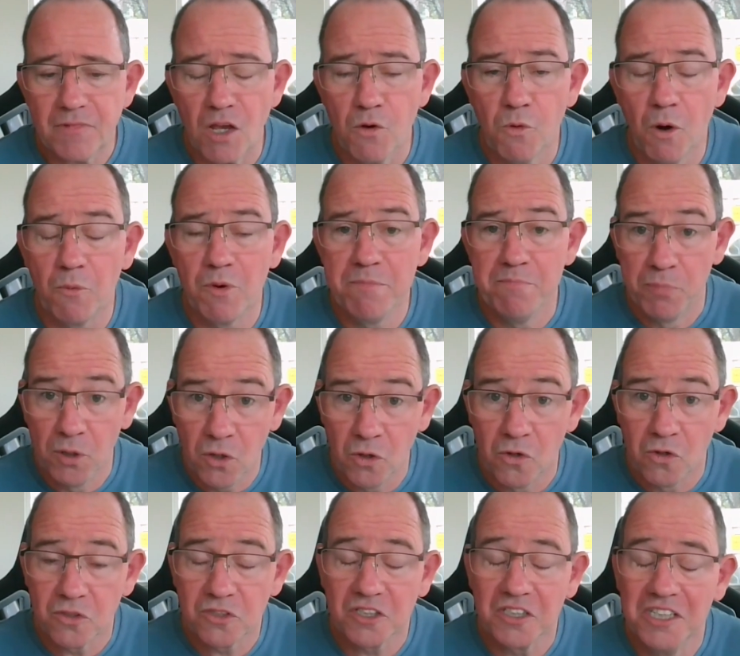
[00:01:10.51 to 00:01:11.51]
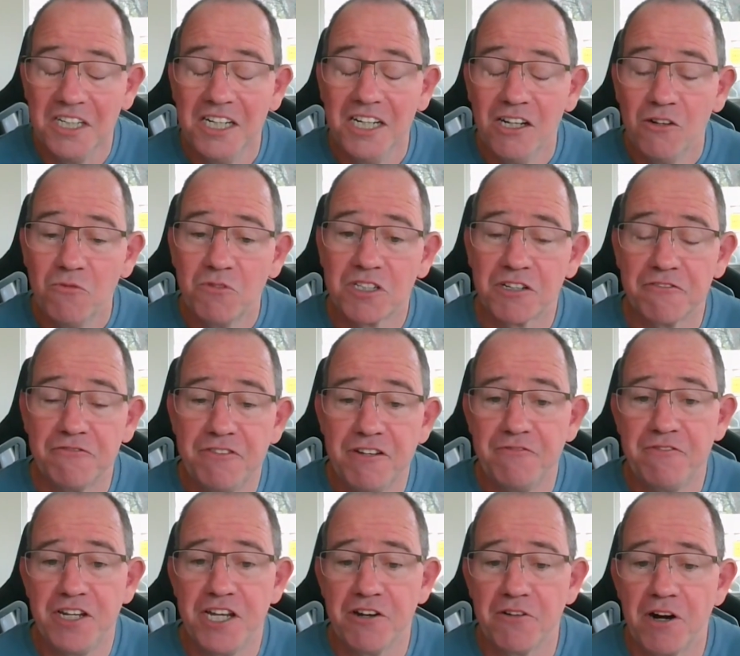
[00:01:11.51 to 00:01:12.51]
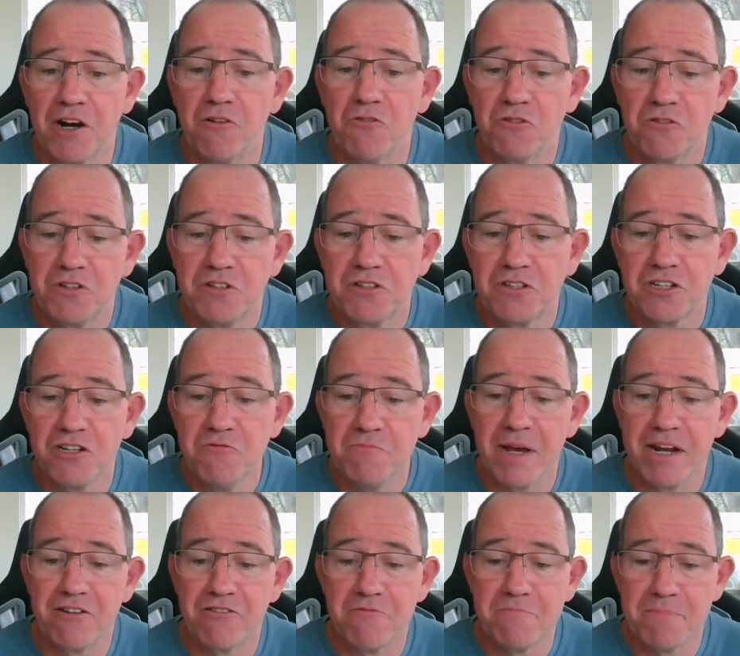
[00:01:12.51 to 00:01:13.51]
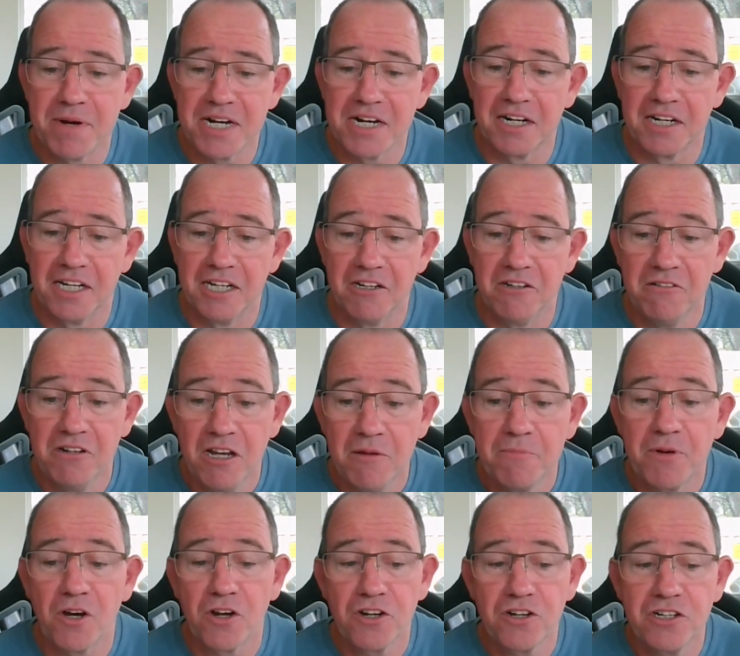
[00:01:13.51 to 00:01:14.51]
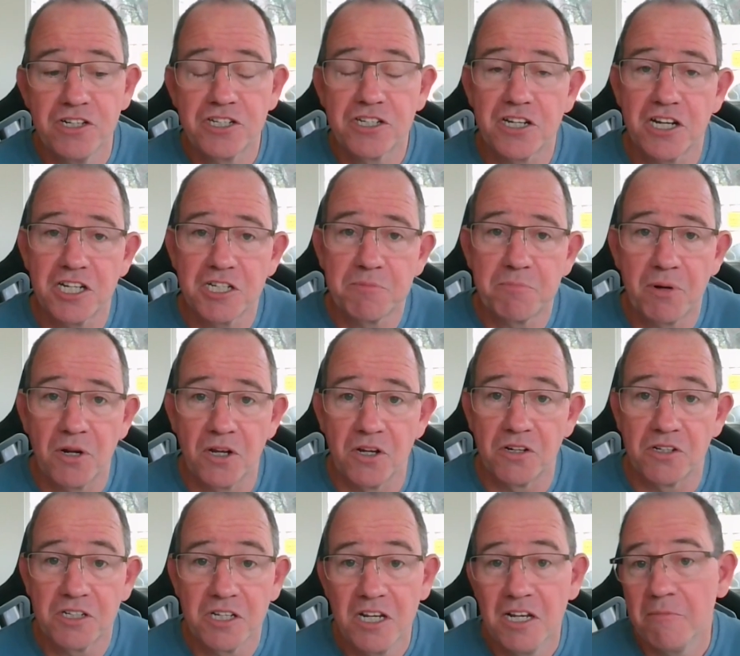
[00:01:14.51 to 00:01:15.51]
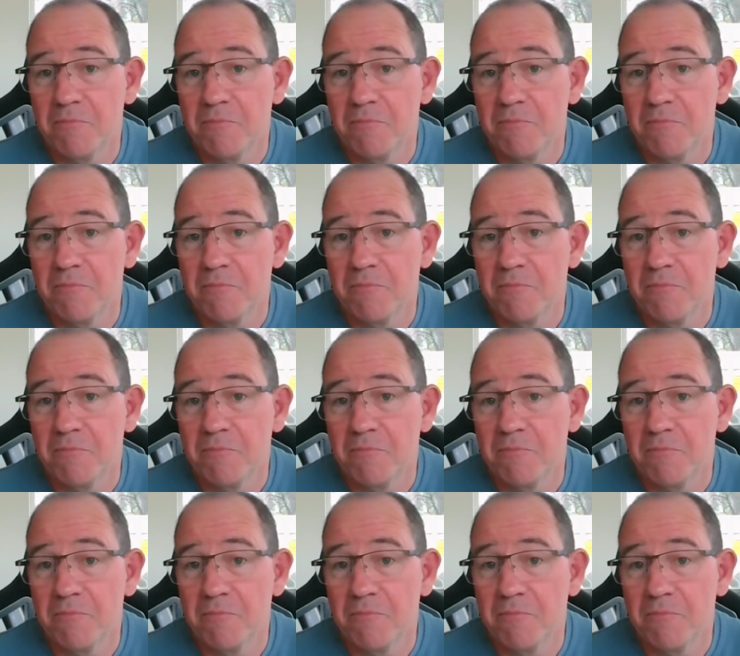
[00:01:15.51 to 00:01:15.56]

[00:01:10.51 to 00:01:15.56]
What we bought was a 50 year old two bedroom bungalow, but on a good sized plot,